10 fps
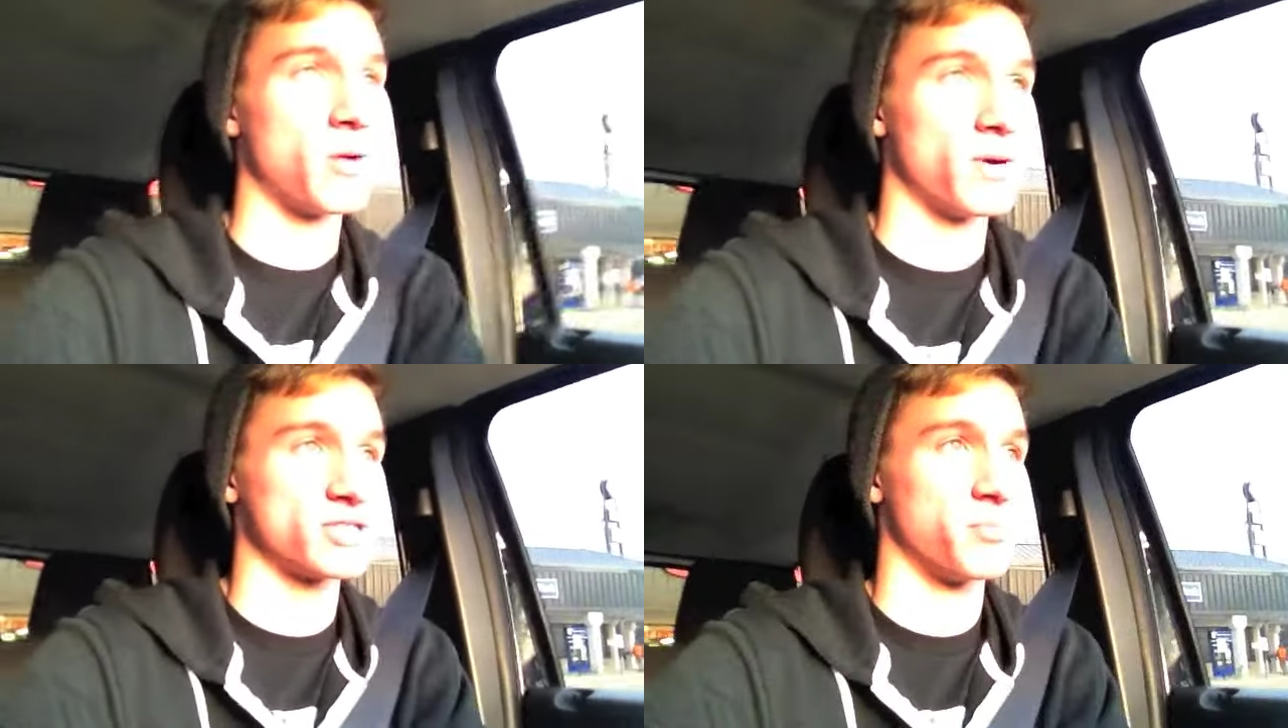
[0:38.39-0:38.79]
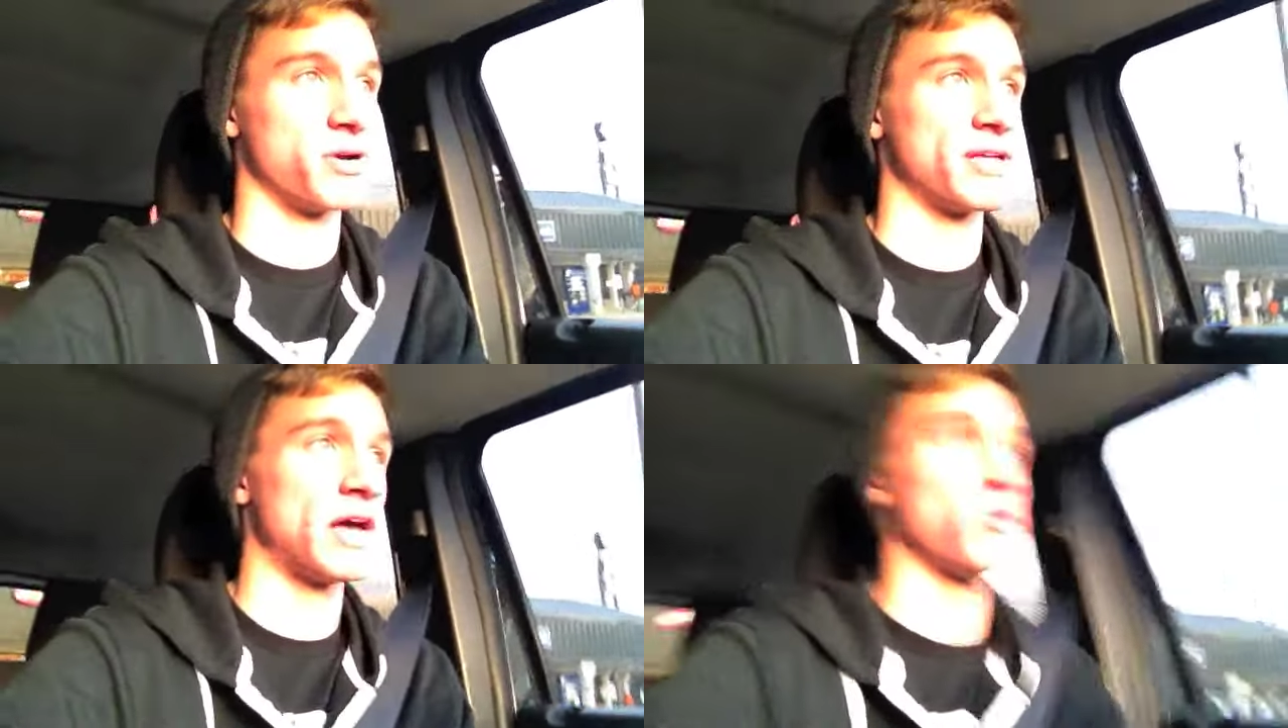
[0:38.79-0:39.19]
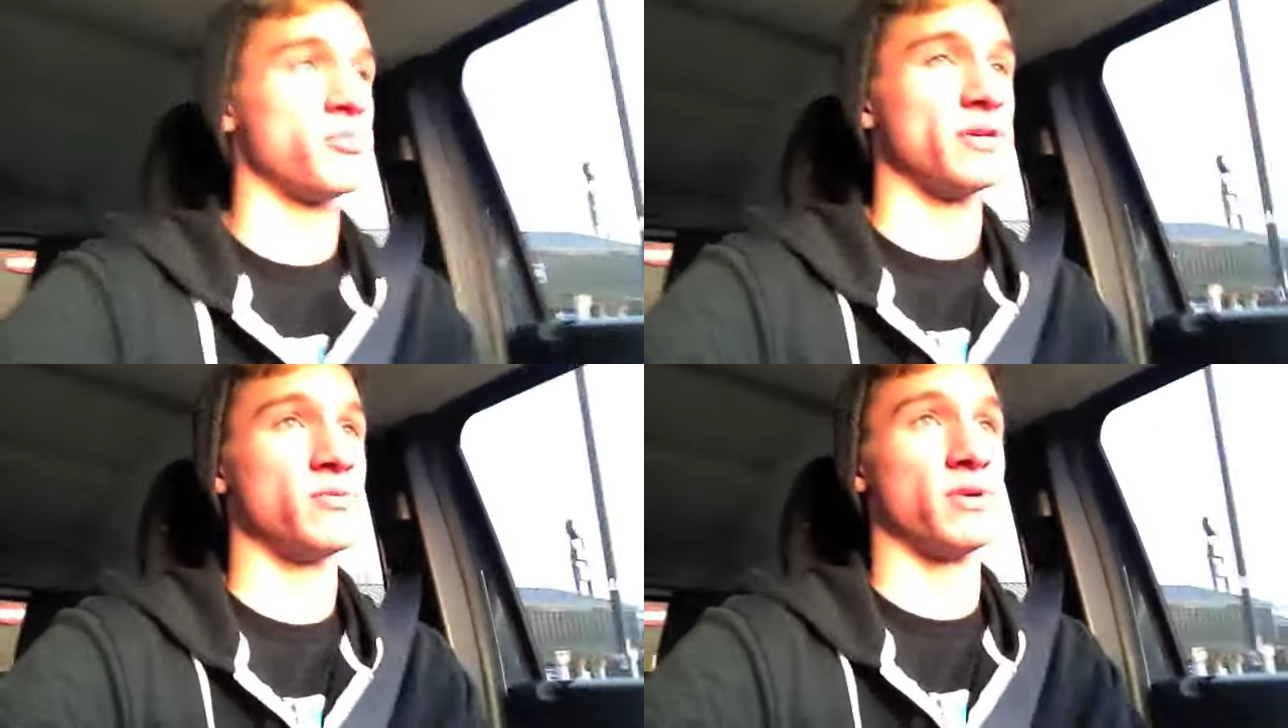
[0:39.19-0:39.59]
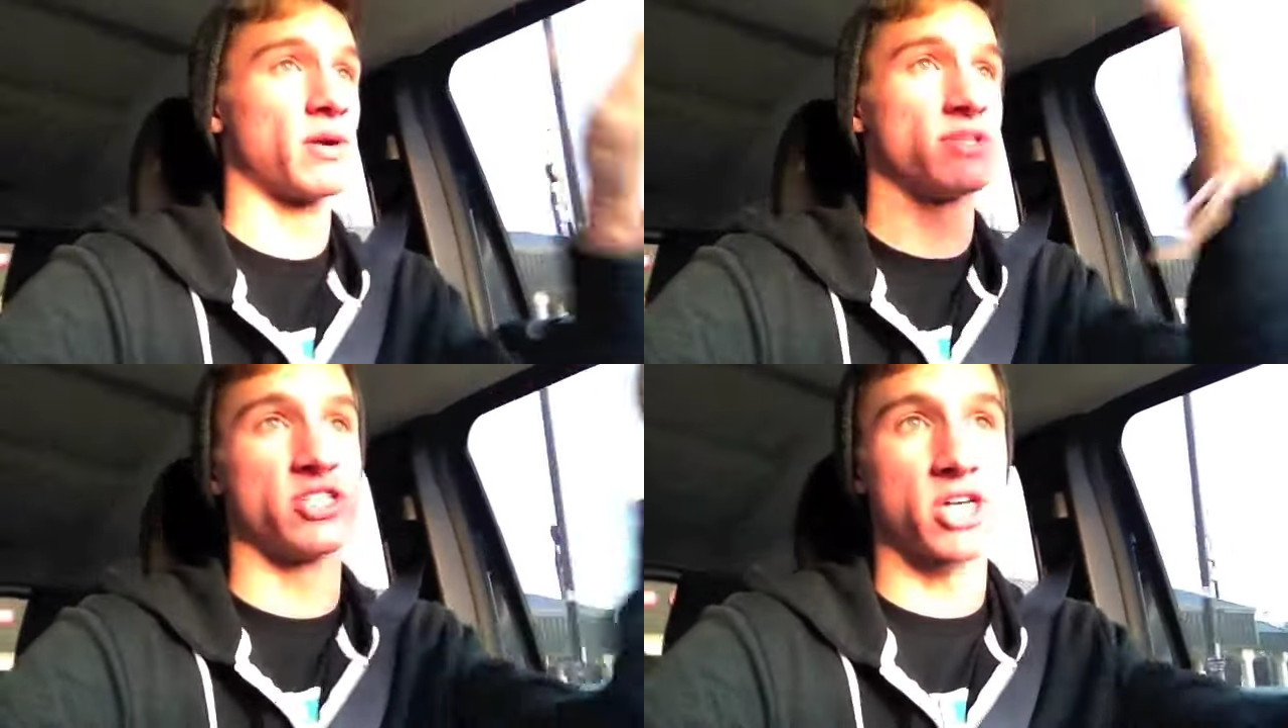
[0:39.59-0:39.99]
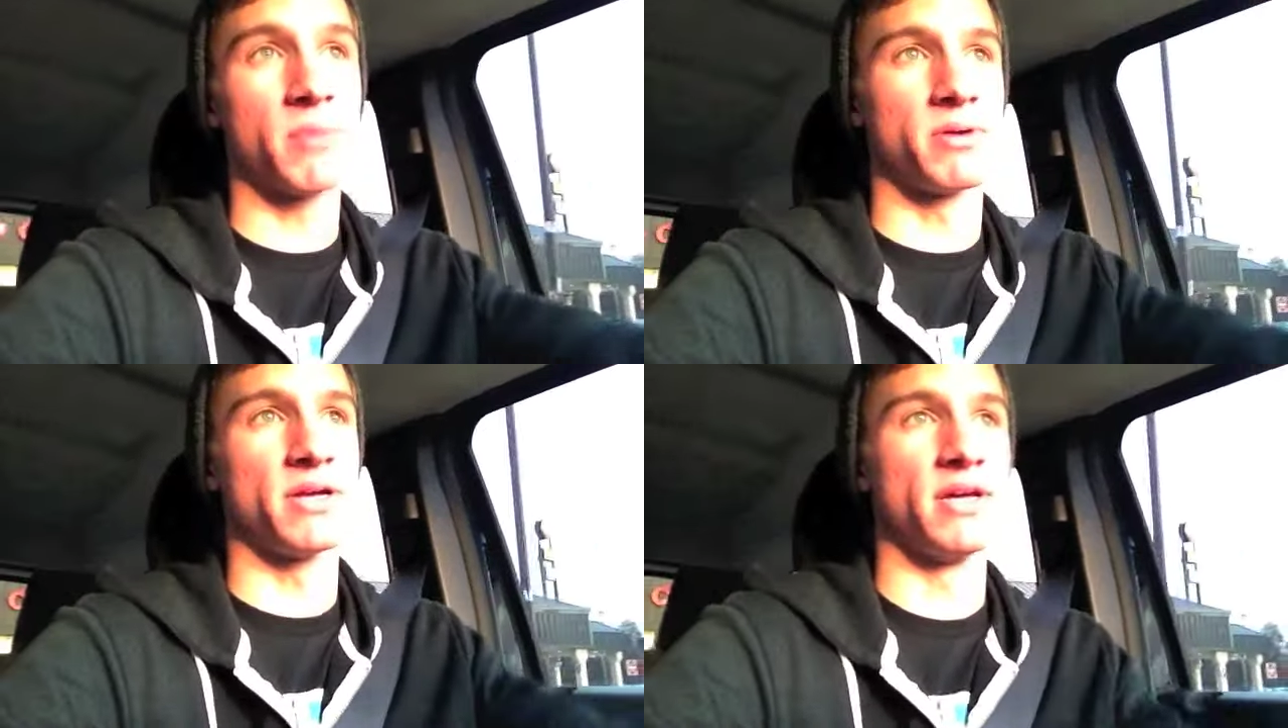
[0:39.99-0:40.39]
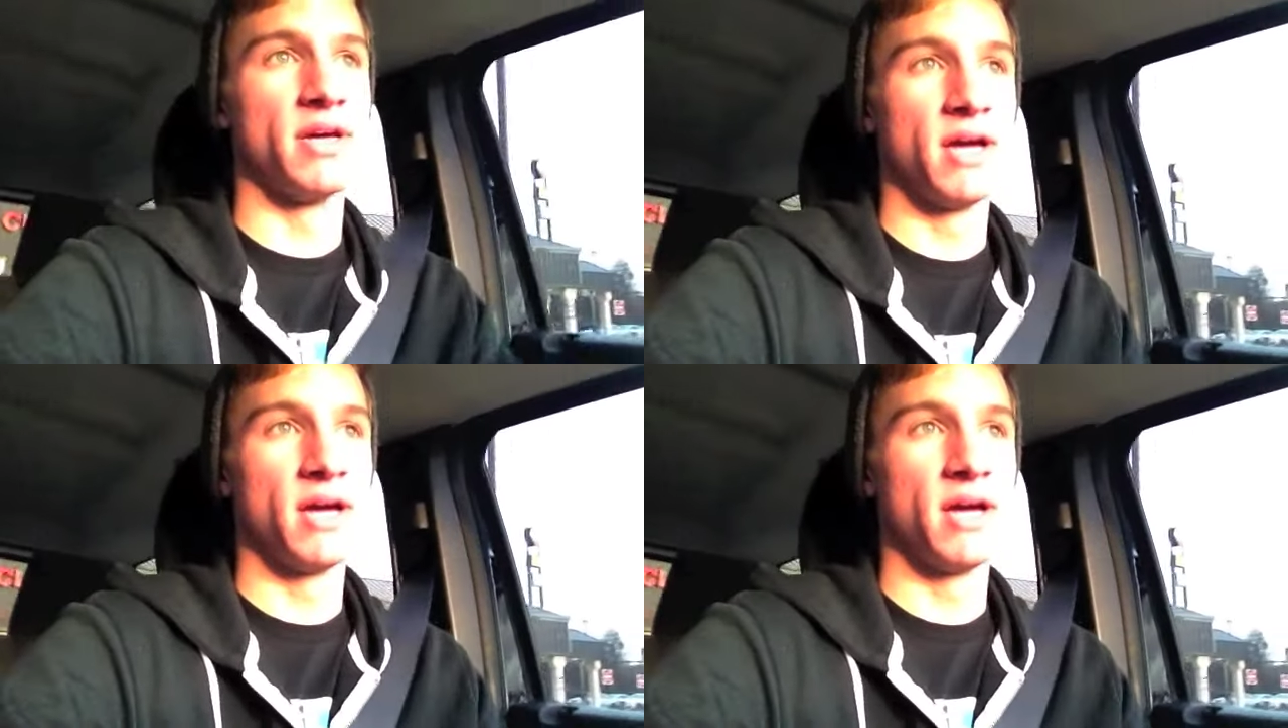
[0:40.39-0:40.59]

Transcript: I want to bring it out with me when I went to Shoprite.